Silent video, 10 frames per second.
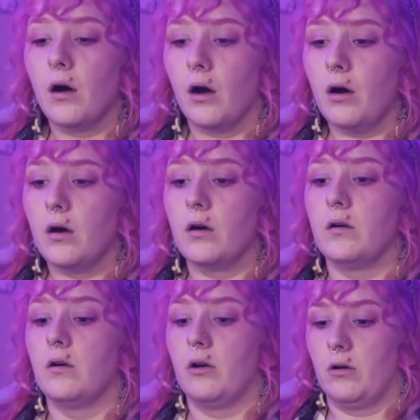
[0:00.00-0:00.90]
Oh.
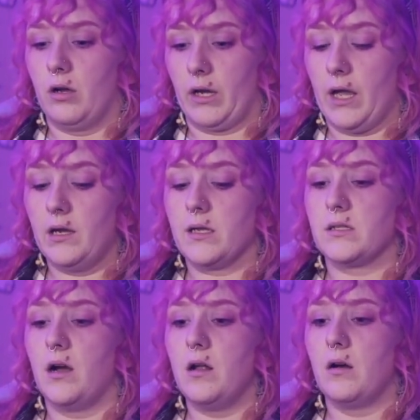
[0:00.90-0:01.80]
Okay, guess
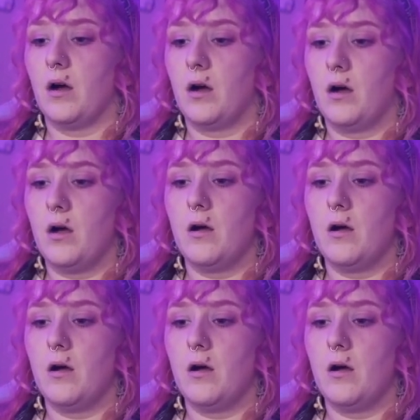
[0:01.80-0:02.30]
not. Uh,